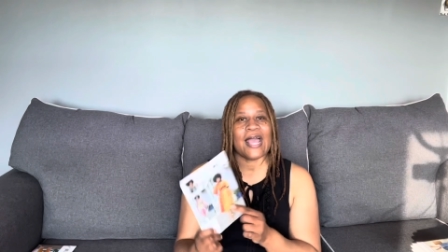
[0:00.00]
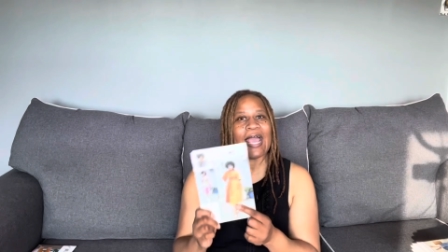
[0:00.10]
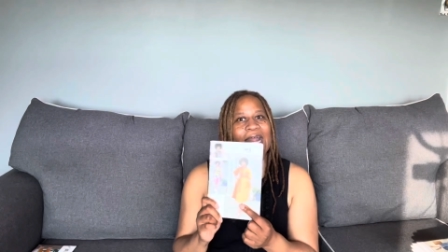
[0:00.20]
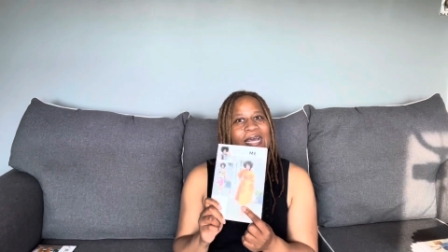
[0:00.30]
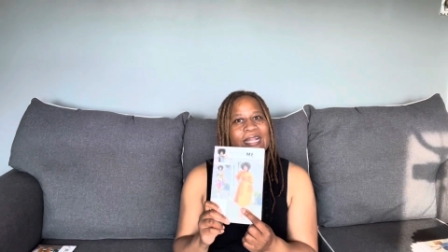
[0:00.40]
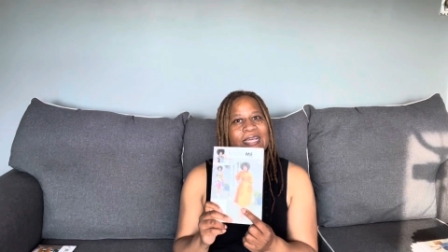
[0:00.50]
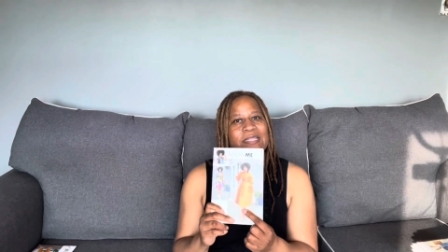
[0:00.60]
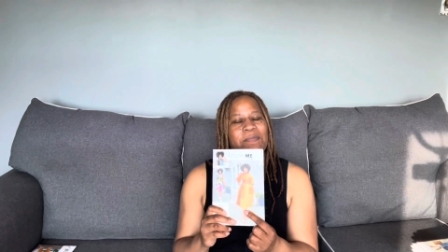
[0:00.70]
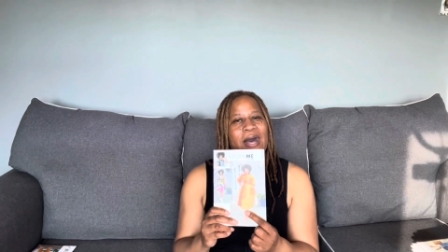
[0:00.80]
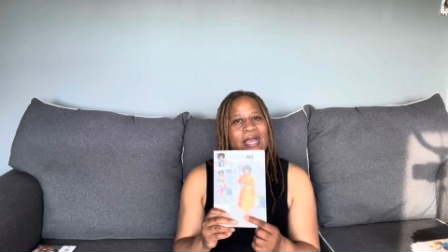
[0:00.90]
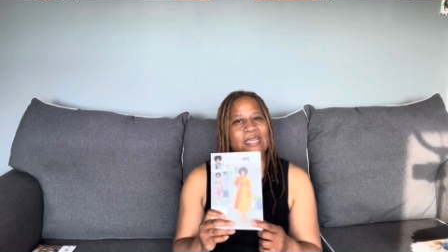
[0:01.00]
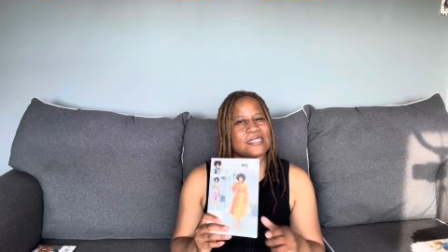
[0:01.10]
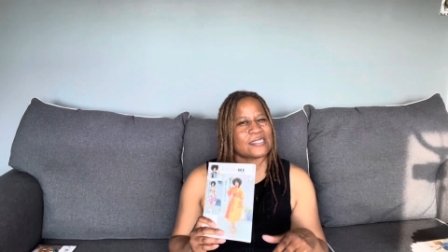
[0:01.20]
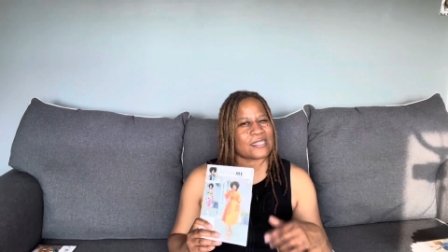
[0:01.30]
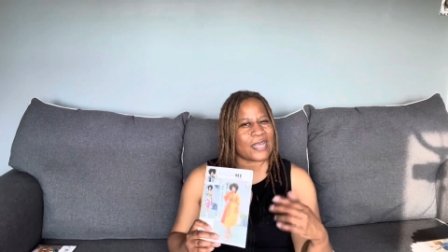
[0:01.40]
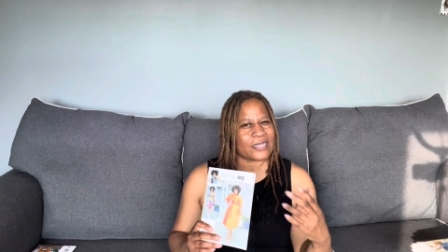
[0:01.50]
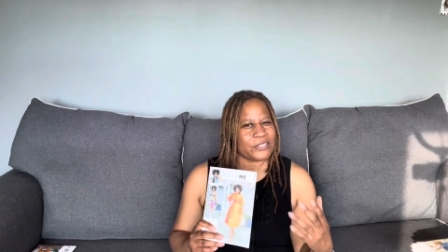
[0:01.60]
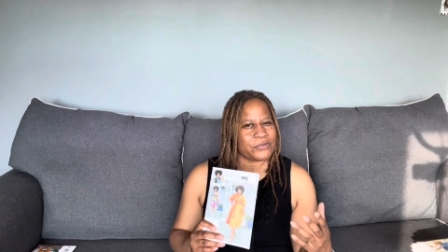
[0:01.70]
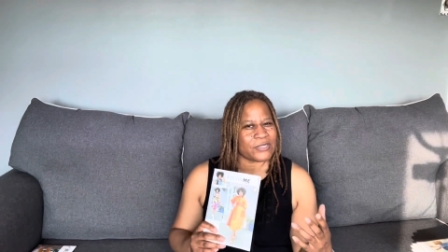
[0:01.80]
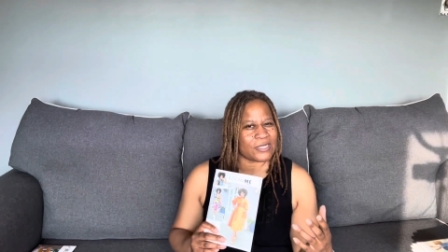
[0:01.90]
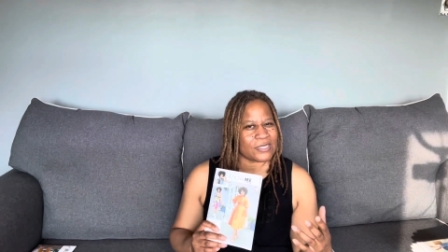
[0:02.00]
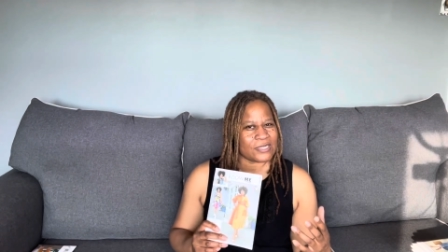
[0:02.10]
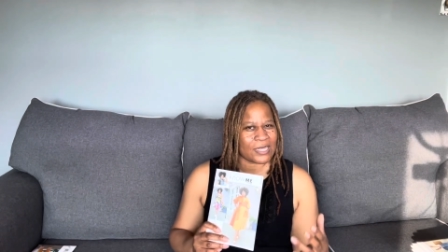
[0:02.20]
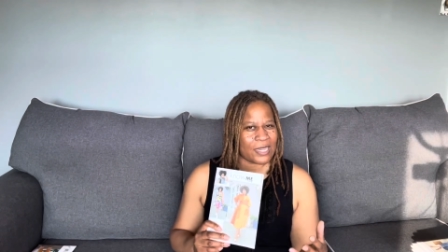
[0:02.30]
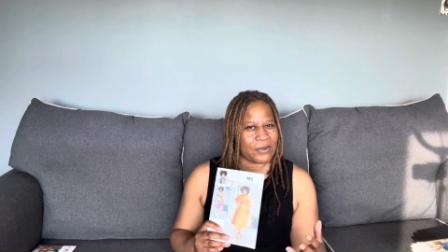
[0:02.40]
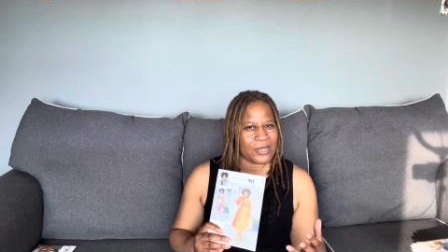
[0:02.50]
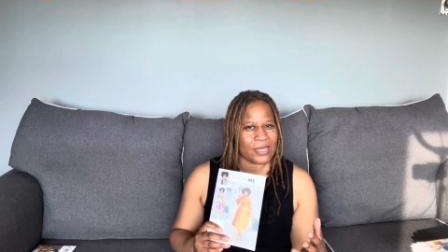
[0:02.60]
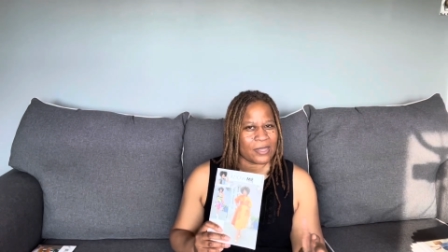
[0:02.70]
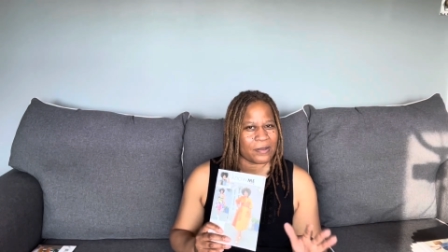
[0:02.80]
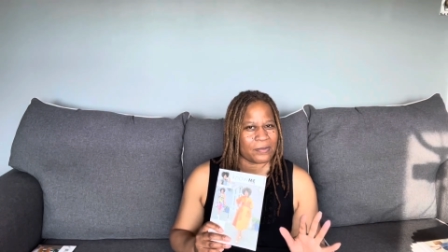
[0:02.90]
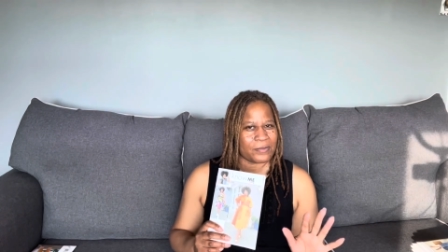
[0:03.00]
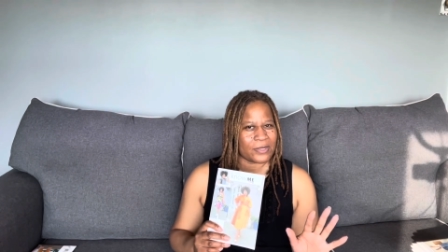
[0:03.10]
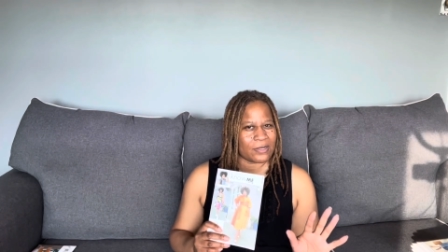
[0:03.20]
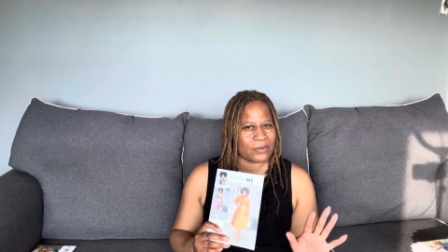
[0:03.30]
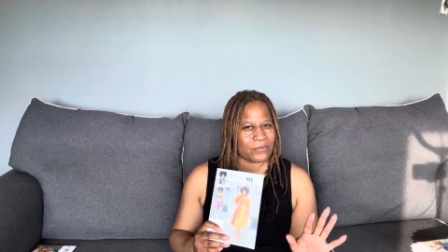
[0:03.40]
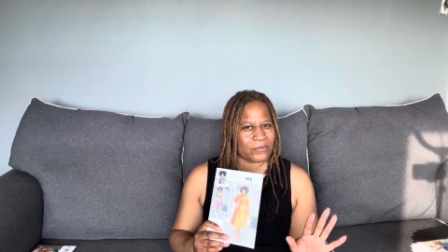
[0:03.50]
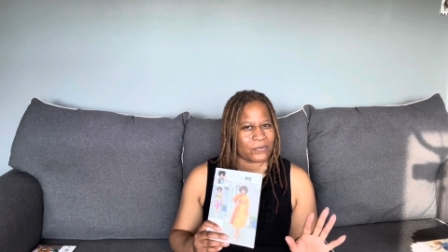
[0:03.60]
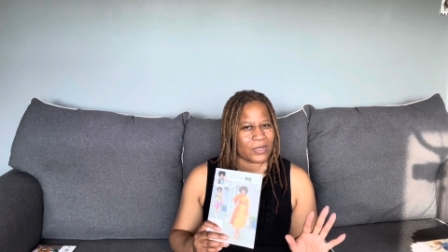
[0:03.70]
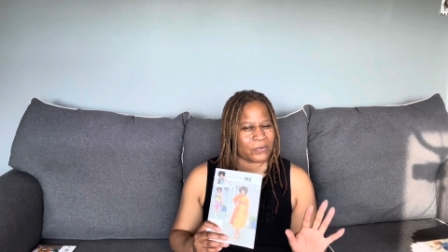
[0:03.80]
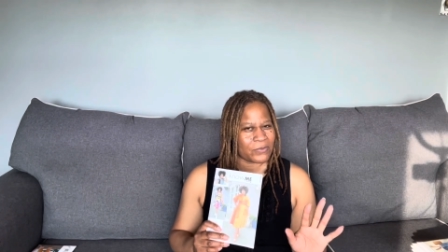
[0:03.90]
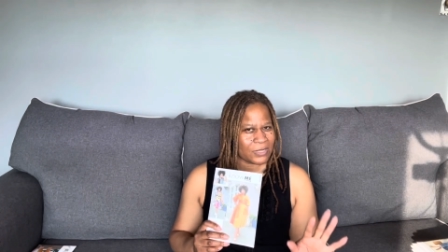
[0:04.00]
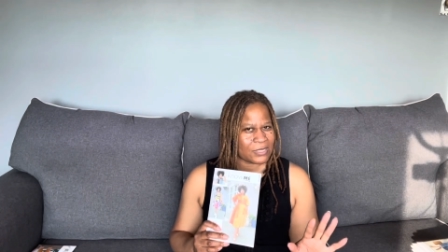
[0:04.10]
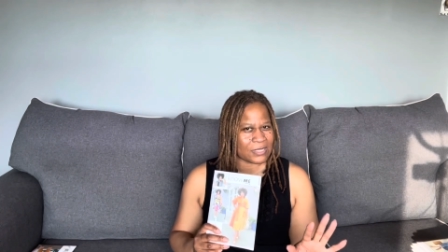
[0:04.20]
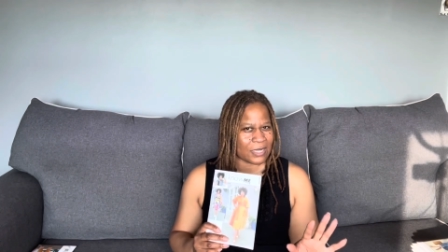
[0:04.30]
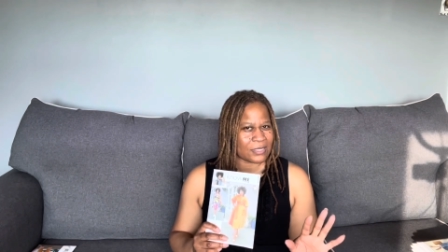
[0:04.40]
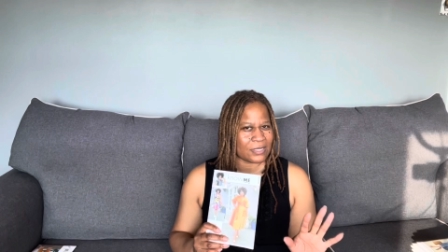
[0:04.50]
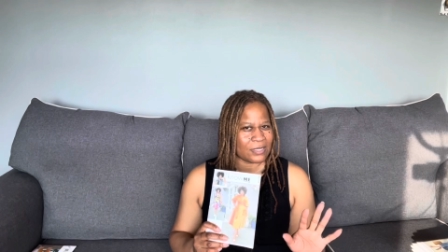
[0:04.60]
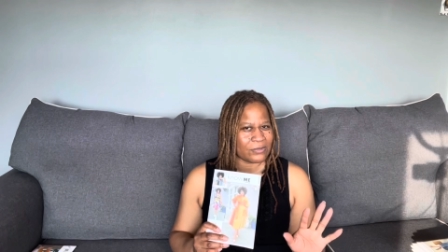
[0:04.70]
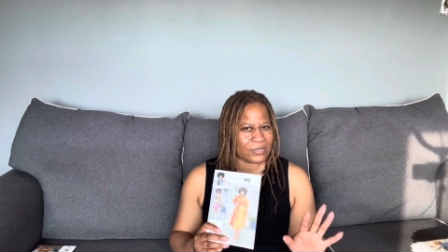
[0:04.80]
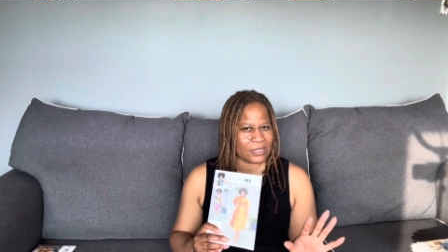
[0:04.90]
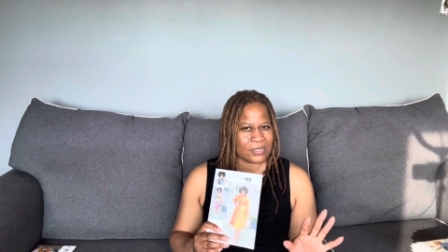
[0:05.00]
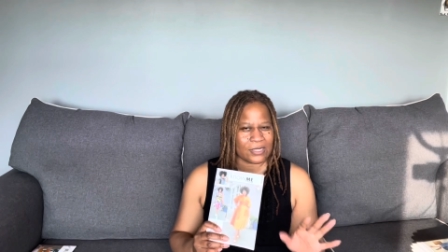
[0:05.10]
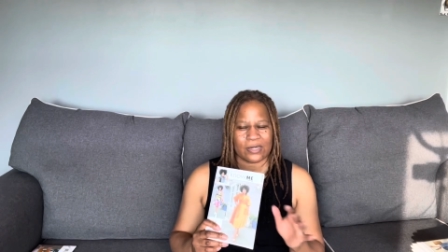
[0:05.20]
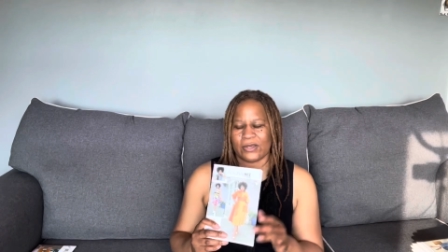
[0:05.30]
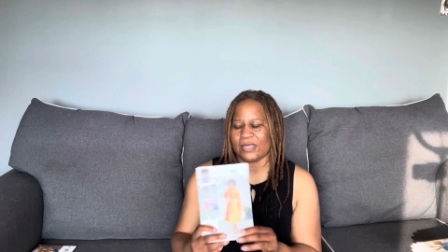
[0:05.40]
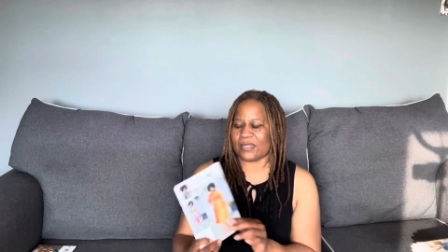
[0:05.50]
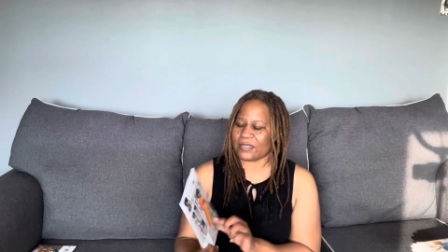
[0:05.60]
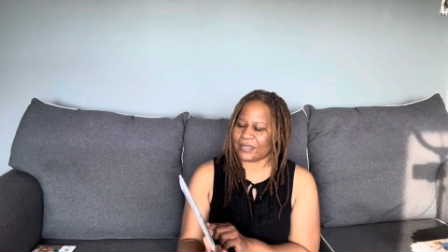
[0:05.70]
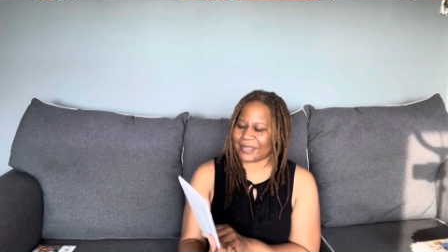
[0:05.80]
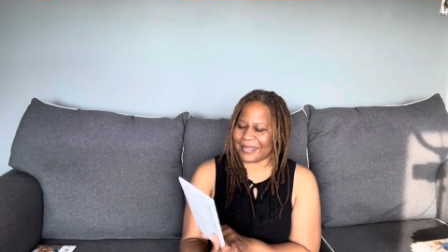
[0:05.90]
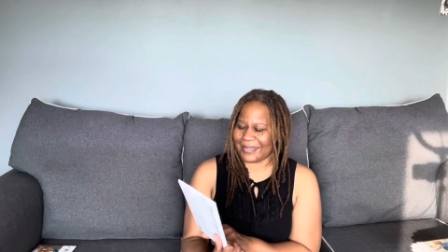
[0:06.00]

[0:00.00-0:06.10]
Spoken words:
And I like the pockets. It's like utilitarian, but a really sexy utilitarian look.